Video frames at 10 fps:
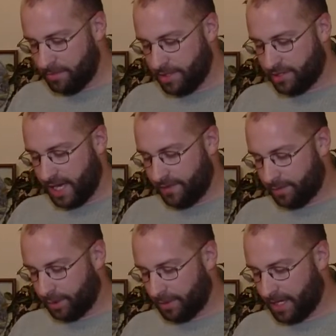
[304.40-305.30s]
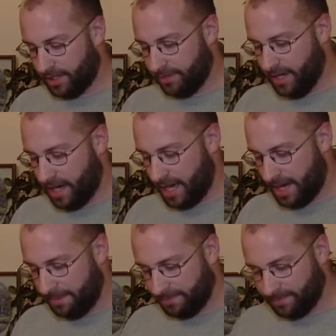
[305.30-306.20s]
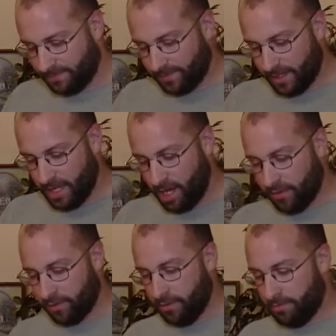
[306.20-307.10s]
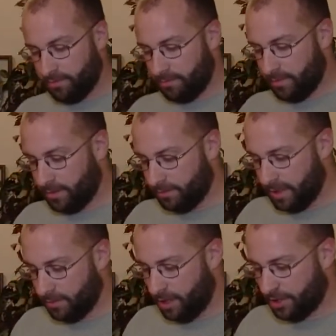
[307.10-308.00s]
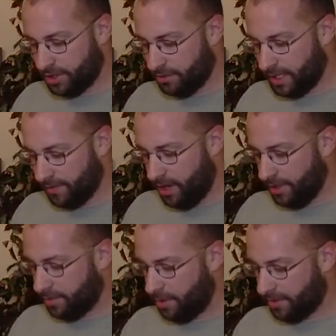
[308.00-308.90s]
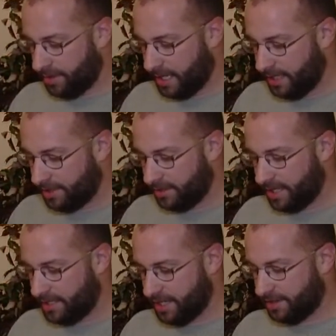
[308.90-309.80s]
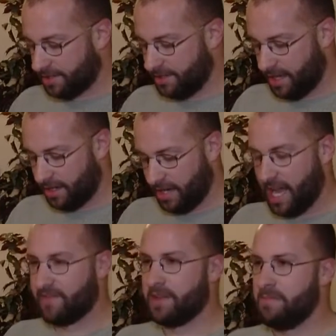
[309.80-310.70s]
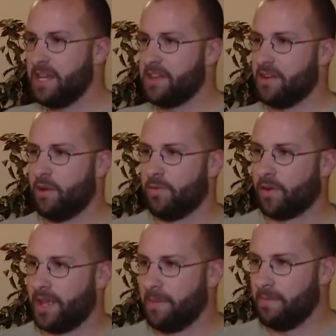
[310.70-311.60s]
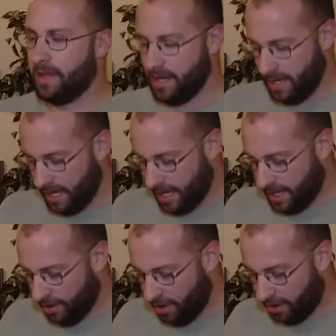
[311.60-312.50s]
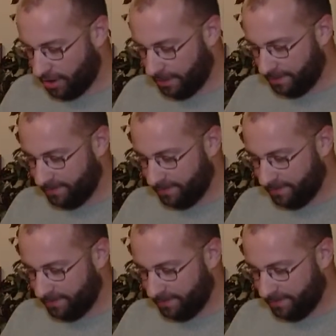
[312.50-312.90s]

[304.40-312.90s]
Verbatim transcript: would be saved from the wrath of God. However, we will also give all the more thanks that death does not have dominion over him any longer.